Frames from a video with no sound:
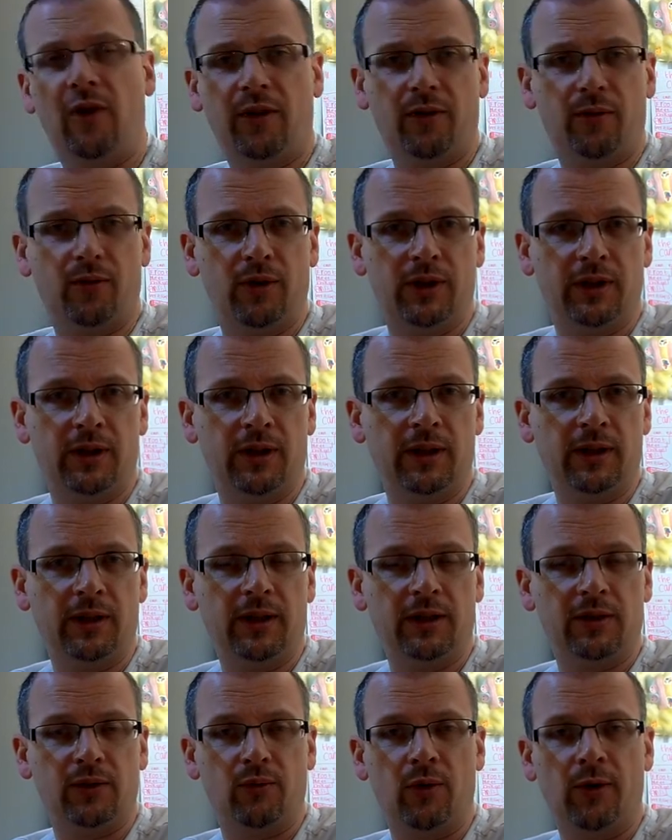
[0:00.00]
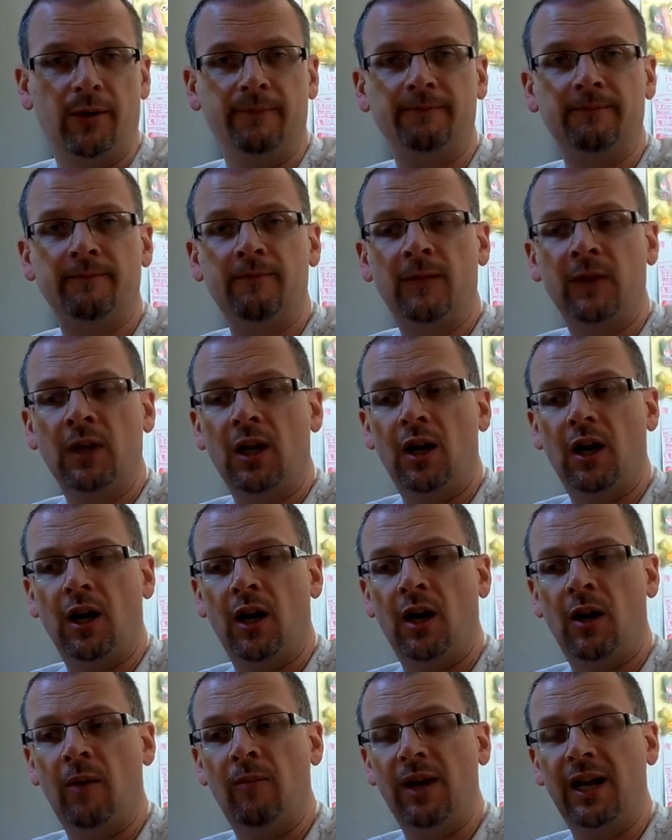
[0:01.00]
3D. That's right.
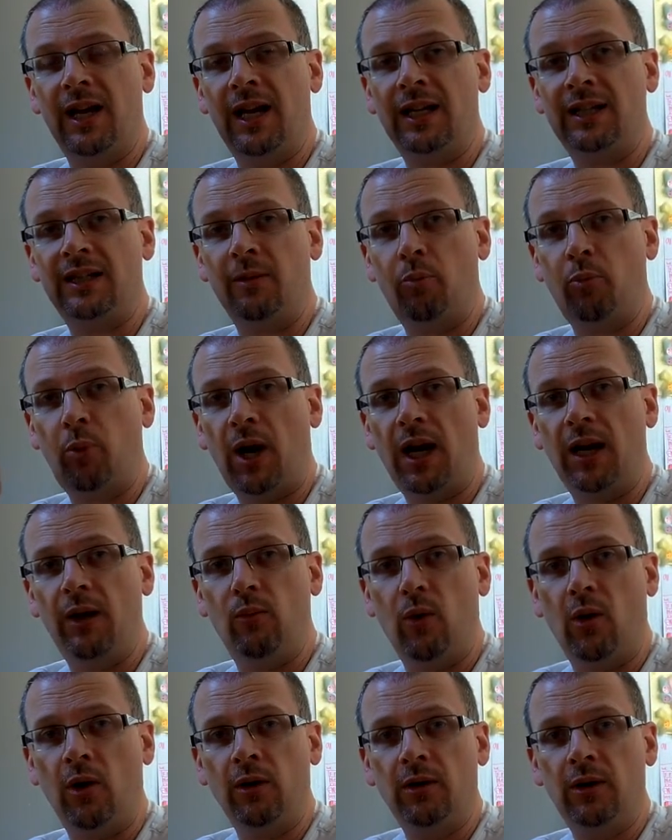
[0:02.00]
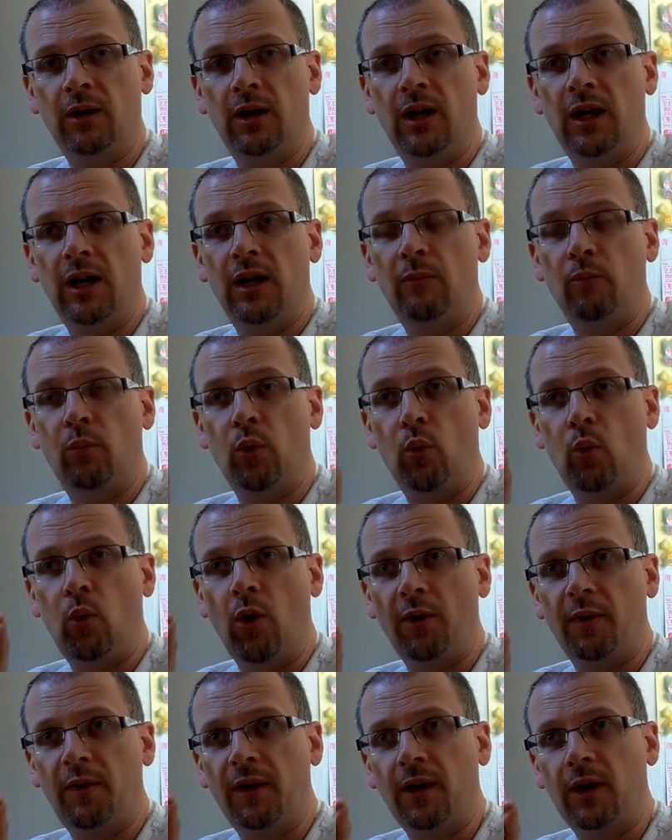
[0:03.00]
It's a pay one, but
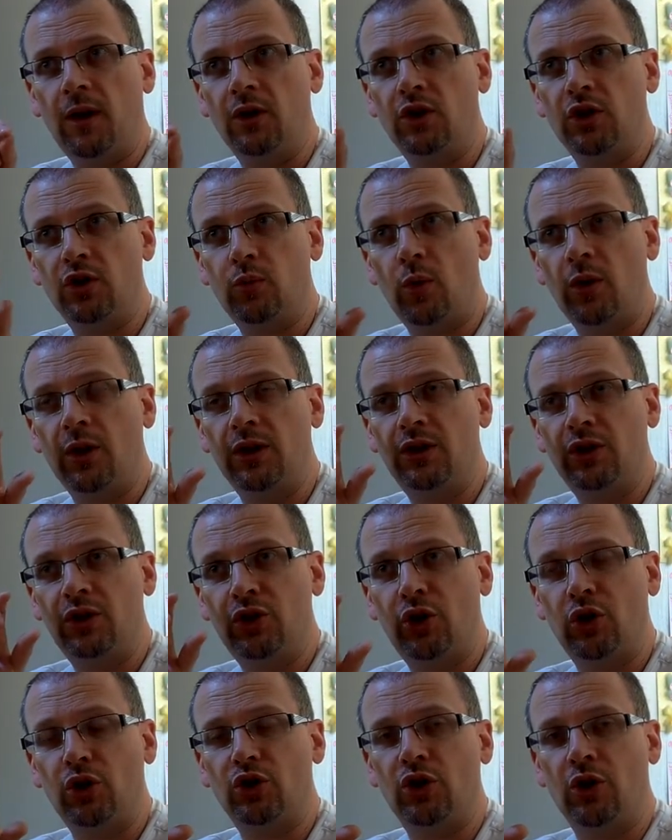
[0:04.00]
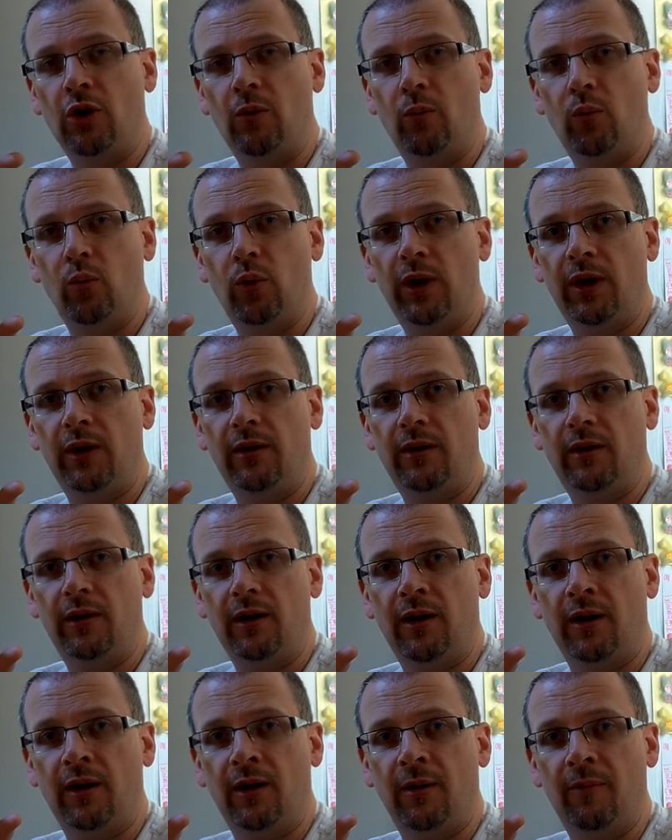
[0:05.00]
one thing I just want to touch on with
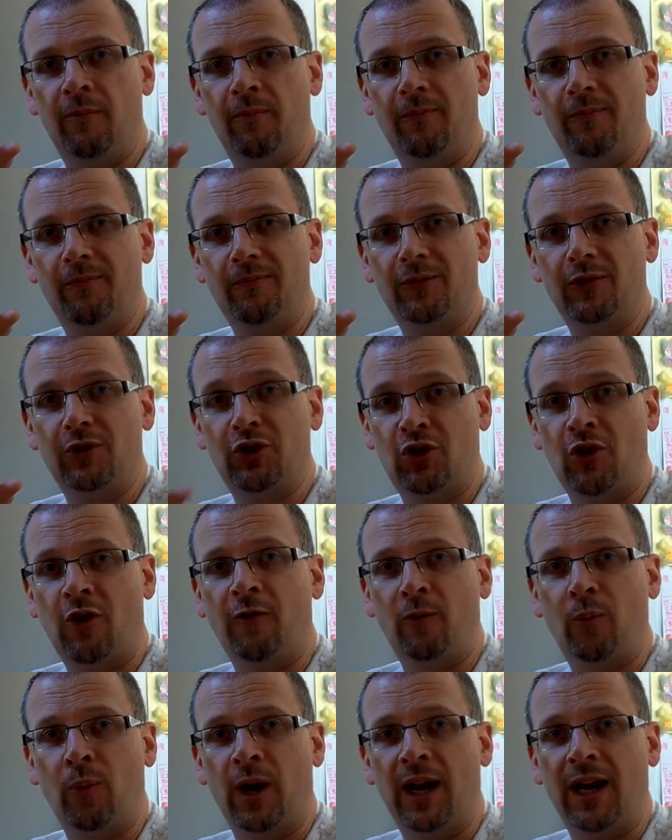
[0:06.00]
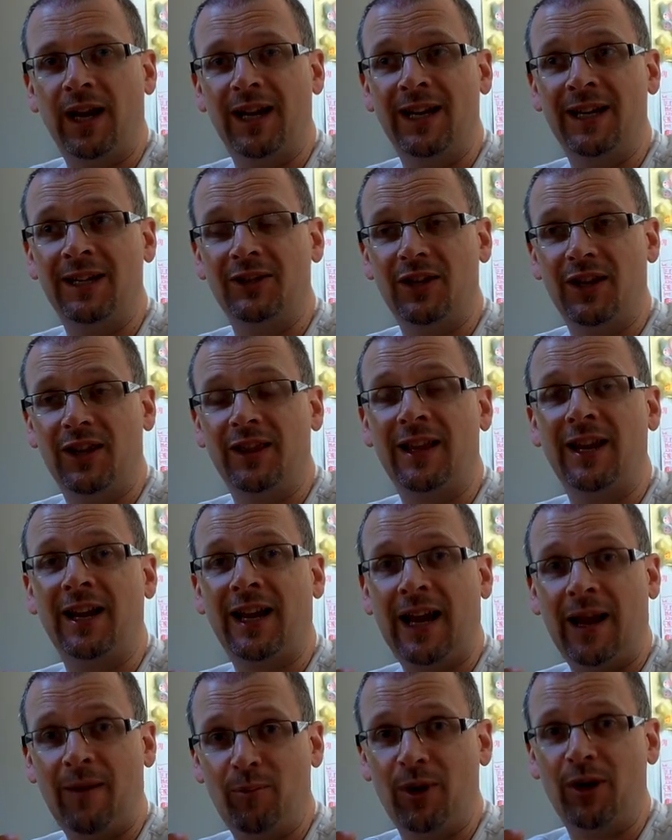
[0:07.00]
software is there
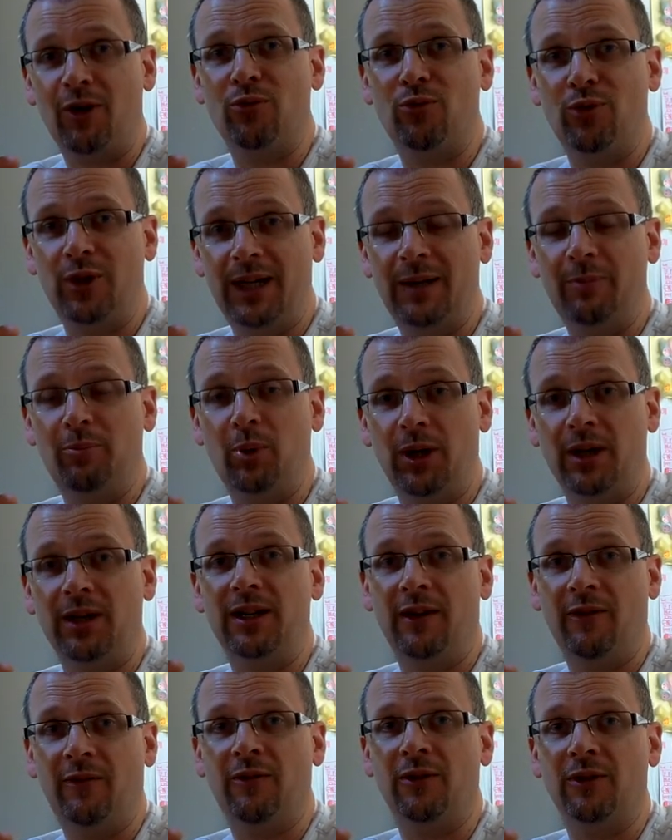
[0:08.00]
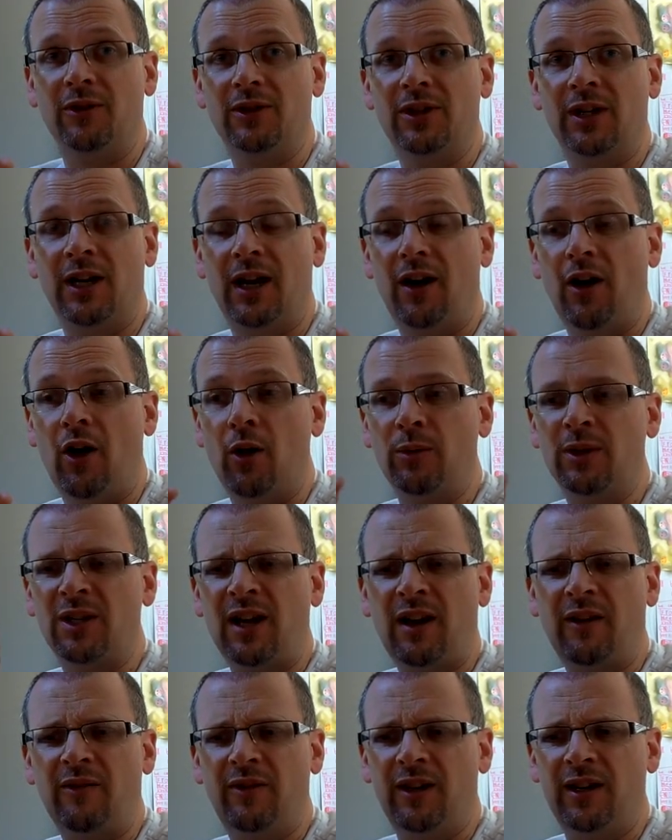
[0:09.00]
can be a really big difference. Yeah, I was
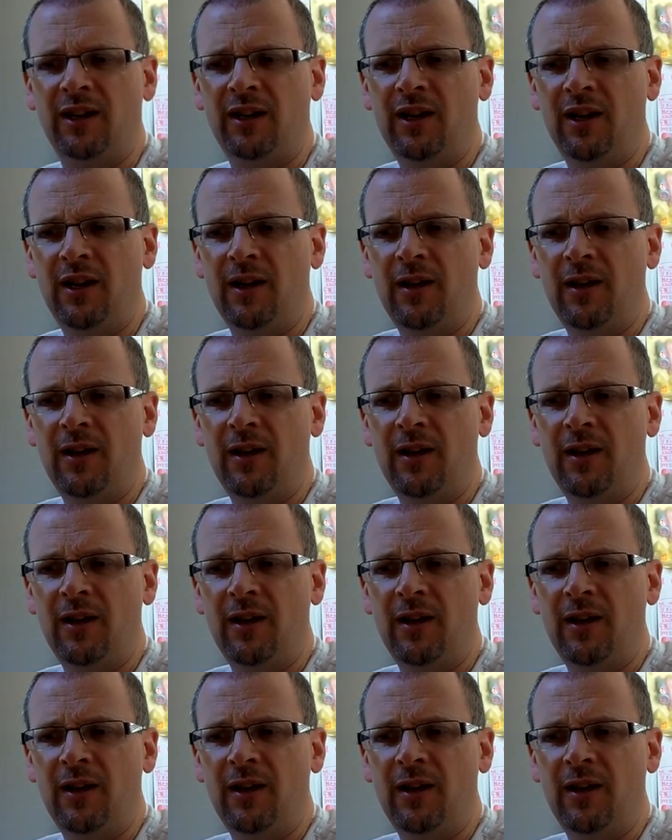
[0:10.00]
having